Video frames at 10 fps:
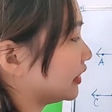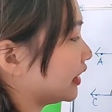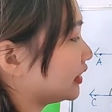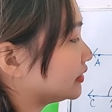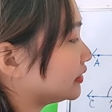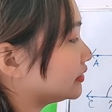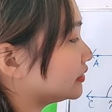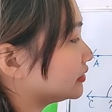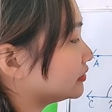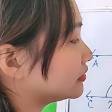plus
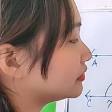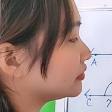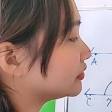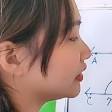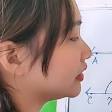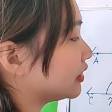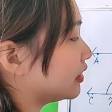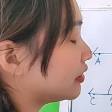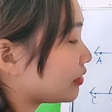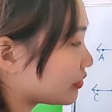angle
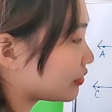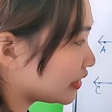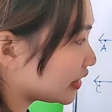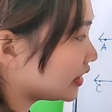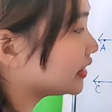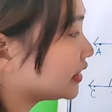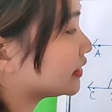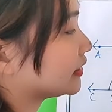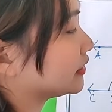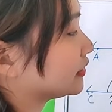5, that is equal to
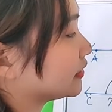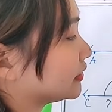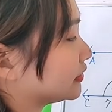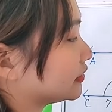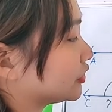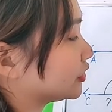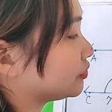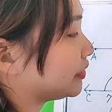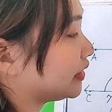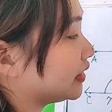
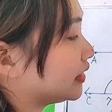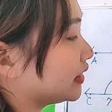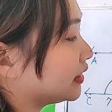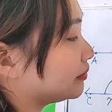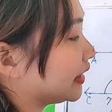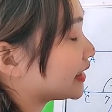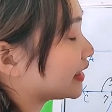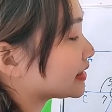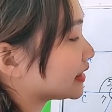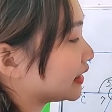180 degrees,
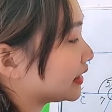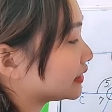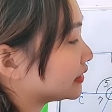right?